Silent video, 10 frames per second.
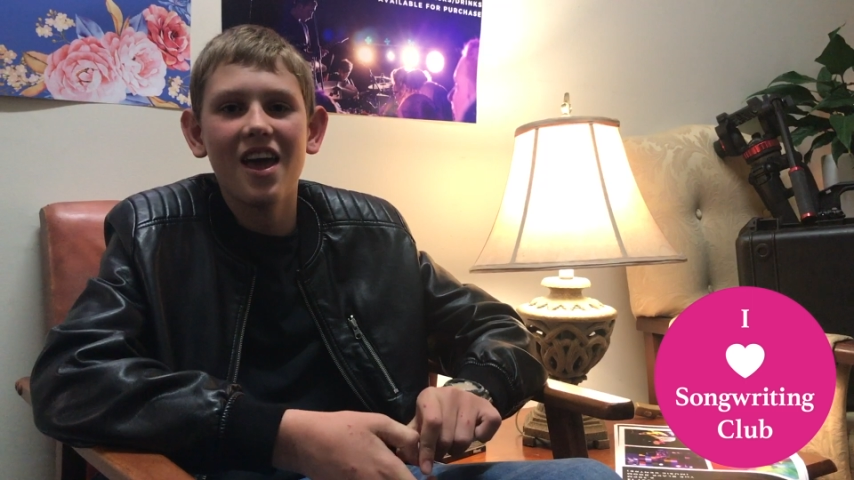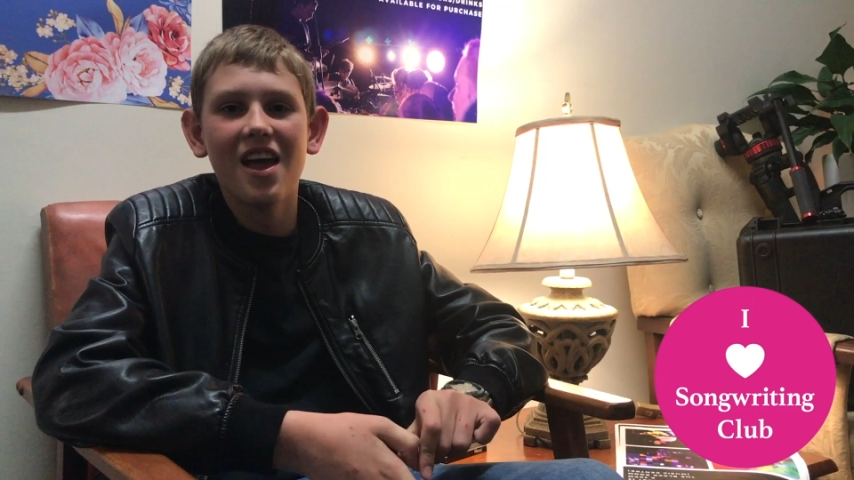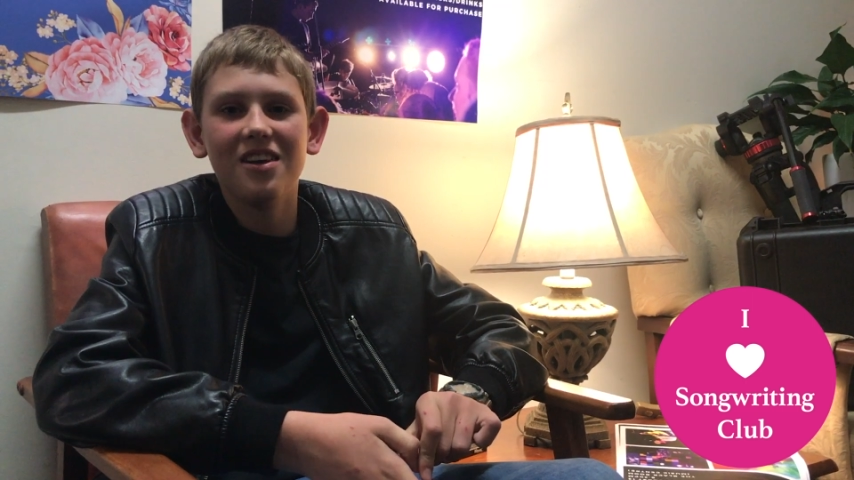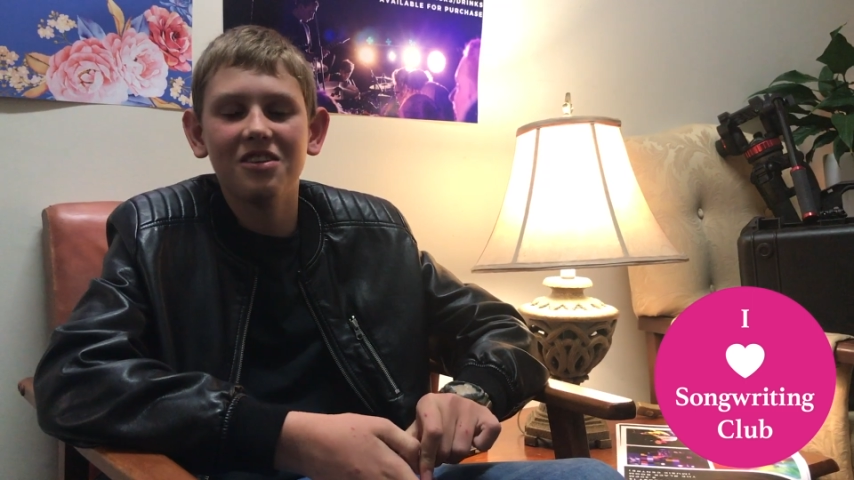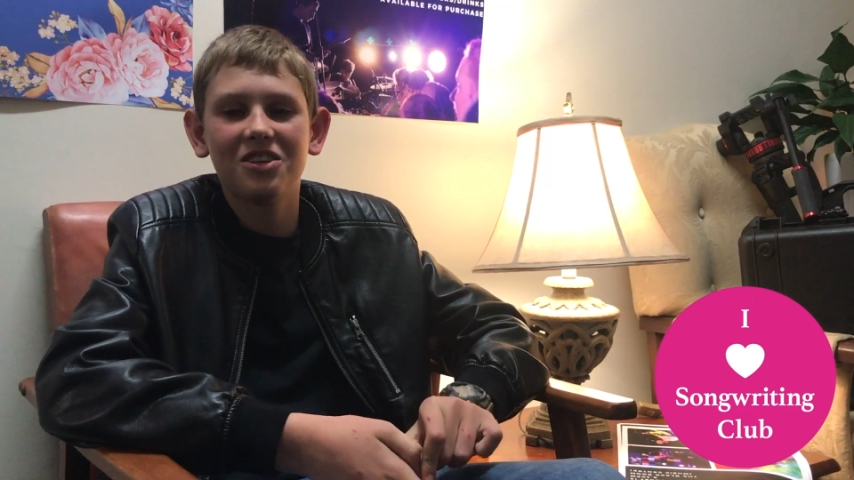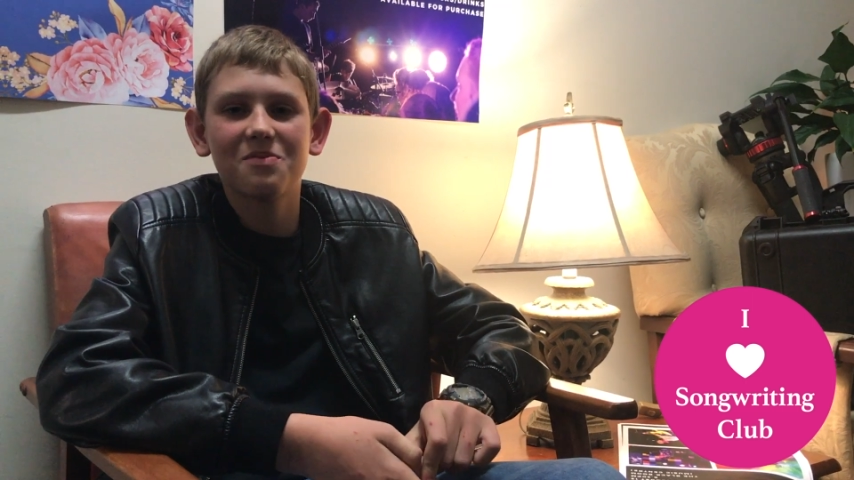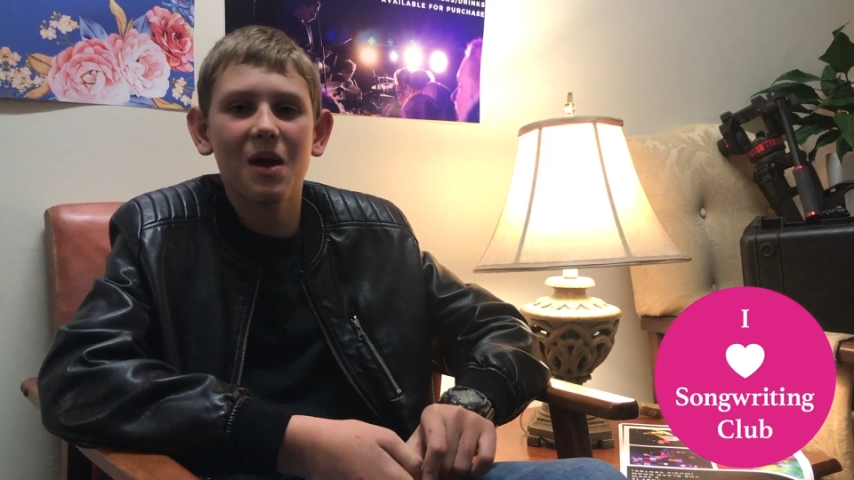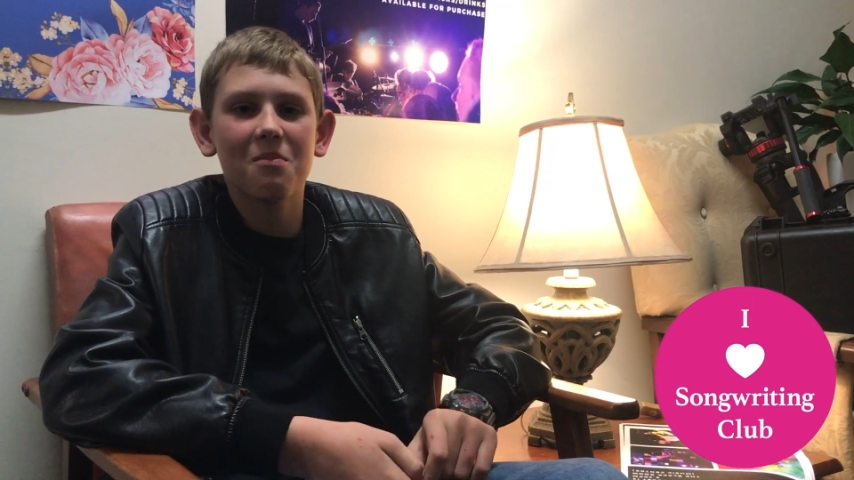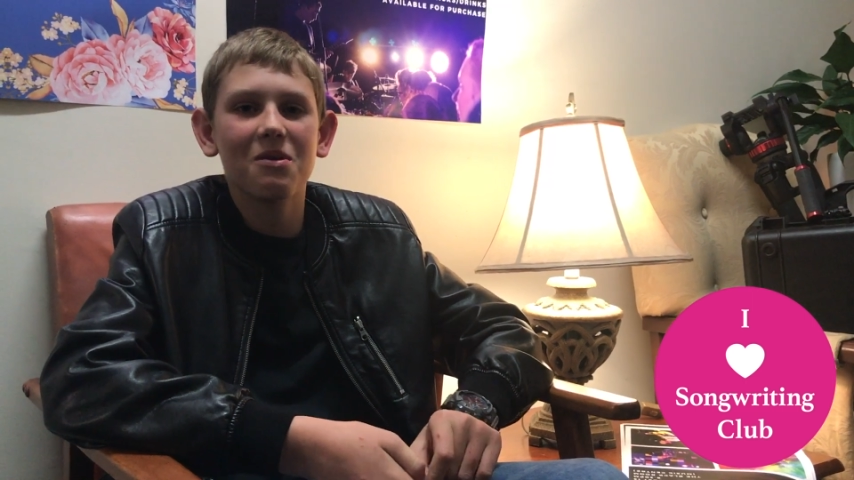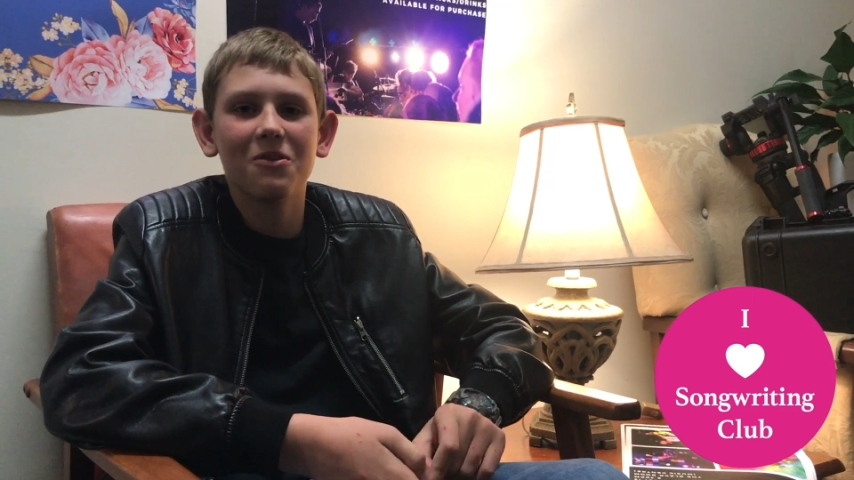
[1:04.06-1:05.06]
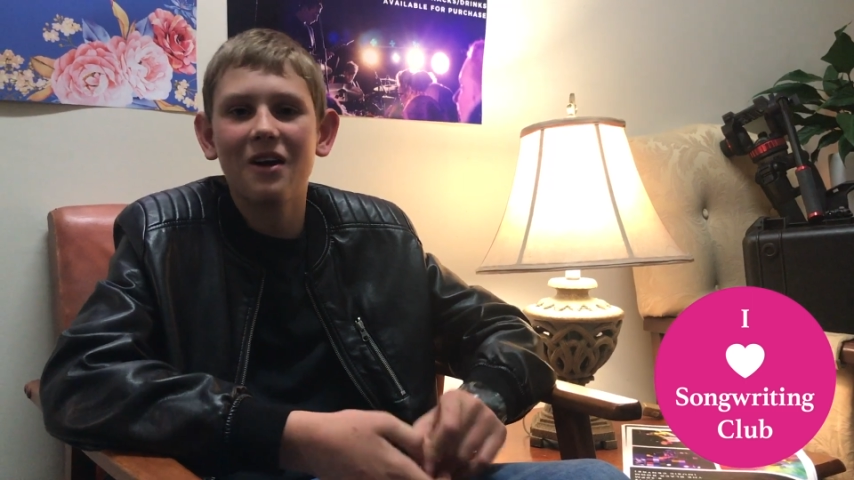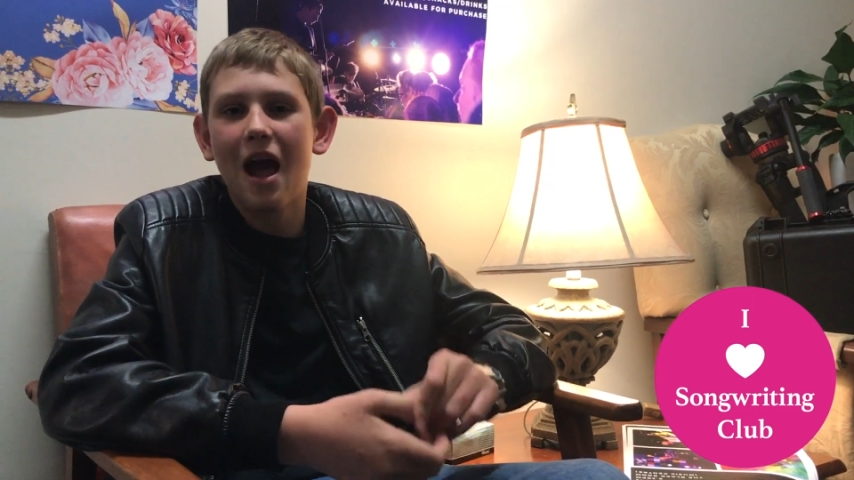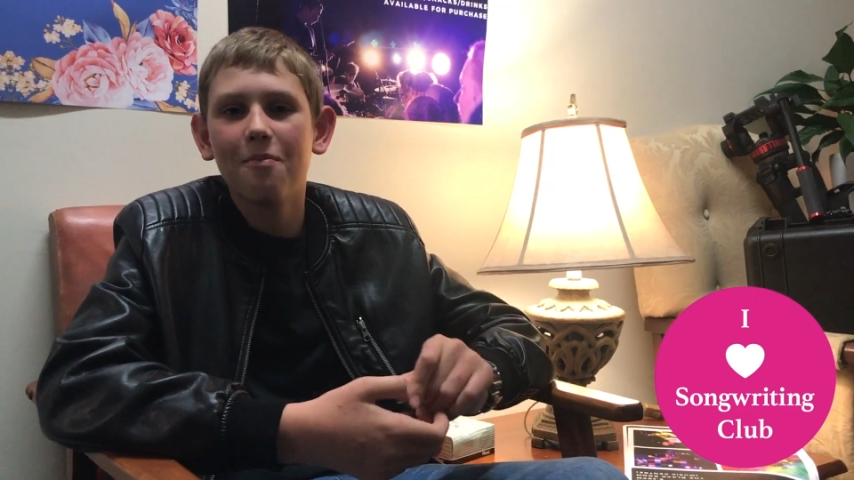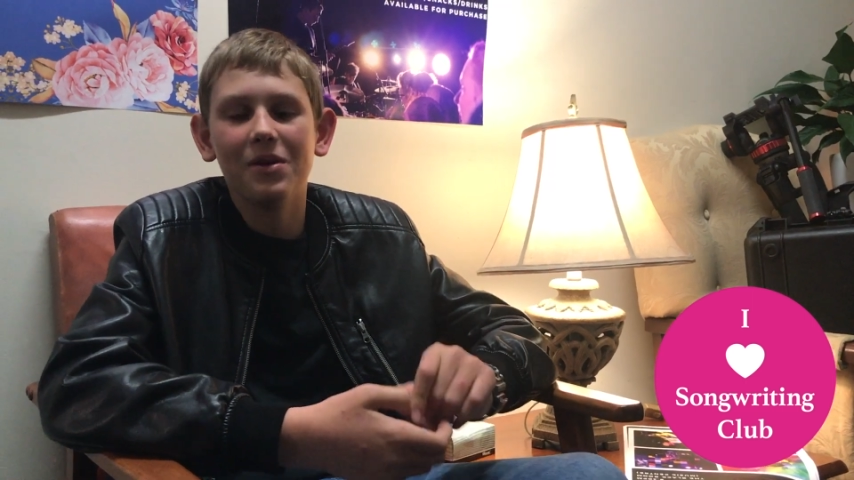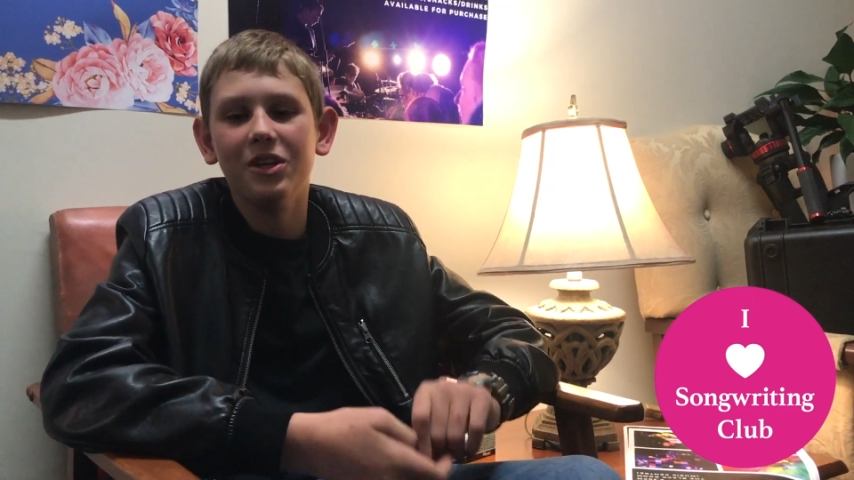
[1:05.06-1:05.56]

and it just made me feel happy